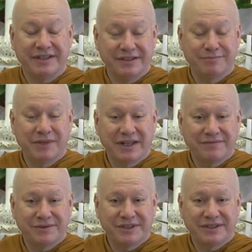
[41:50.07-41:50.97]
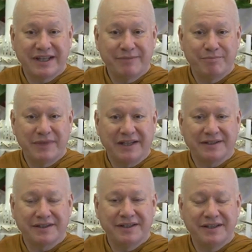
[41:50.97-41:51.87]
his mindfulness came back,
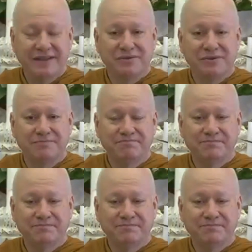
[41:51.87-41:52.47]
and he thought,